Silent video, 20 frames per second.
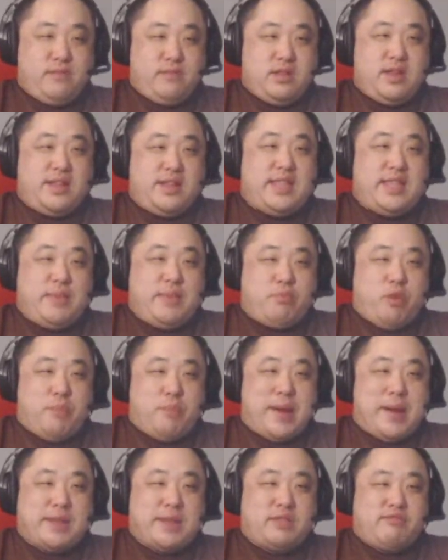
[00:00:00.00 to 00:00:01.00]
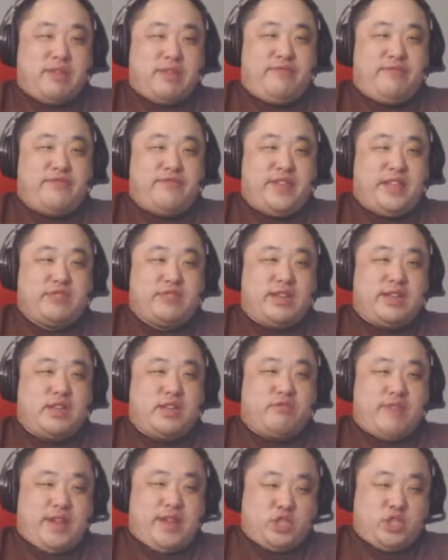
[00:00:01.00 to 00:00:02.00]
And then they brought back the late fees in like the
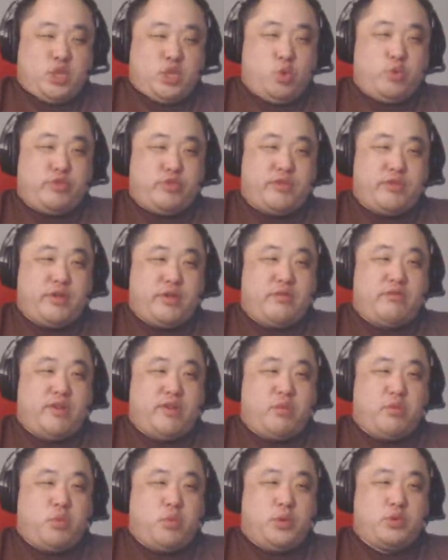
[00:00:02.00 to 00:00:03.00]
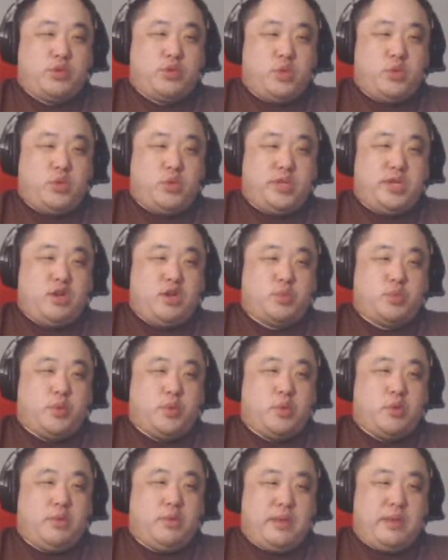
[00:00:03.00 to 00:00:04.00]
last two or three, like one or two years we
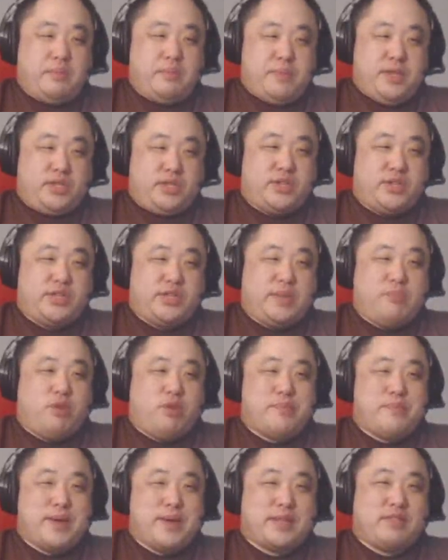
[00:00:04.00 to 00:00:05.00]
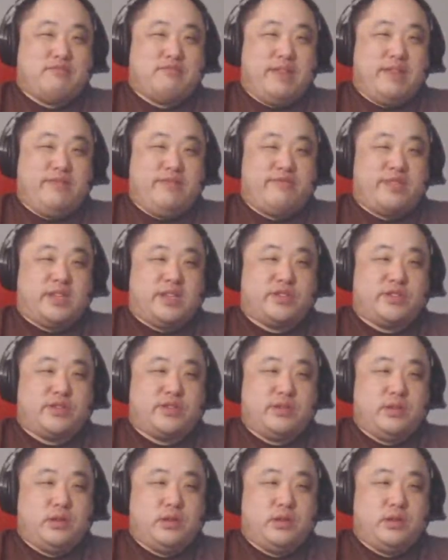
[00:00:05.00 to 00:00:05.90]
were in business. They brought back the late fees.